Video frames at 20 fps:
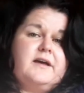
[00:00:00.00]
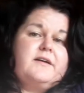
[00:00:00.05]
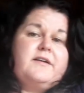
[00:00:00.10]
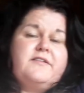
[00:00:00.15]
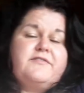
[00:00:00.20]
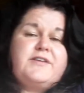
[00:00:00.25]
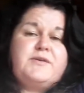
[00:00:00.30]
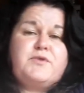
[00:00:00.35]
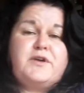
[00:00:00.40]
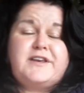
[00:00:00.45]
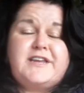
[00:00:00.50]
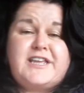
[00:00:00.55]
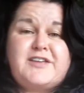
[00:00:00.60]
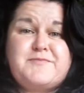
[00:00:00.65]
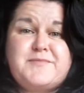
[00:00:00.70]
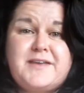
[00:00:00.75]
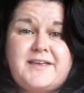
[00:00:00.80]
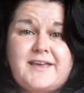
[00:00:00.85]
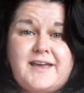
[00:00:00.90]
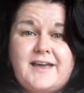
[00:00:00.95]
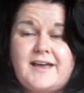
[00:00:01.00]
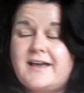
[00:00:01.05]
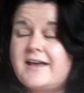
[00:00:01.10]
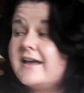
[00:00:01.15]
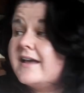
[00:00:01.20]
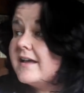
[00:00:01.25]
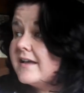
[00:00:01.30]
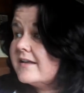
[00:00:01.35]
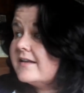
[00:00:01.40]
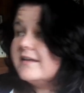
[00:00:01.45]
I, if he wanted to give me a
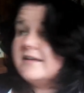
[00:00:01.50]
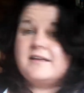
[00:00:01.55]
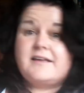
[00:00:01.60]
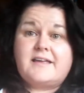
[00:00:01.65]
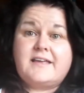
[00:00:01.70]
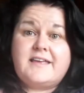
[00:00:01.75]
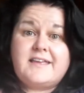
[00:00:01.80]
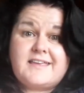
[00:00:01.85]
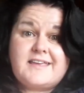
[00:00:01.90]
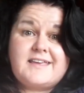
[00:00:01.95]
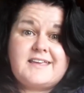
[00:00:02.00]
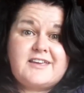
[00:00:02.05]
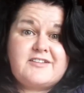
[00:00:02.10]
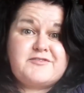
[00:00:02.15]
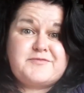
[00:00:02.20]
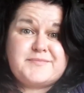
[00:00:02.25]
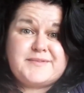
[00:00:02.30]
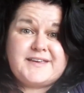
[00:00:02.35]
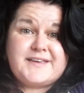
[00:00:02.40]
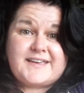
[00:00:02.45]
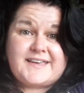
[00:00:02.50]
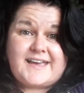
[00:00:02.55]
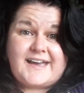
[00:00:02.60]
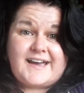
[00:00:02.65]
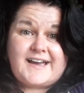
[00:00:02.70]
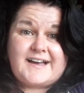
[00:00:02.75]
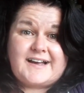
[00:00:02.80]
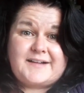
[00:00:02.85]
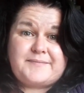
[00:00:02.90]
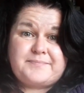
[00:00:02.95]
car, he can give me a
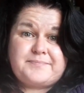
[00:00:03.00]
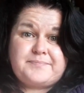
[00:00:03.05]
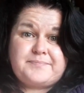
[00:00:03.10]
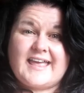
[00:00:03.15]
car.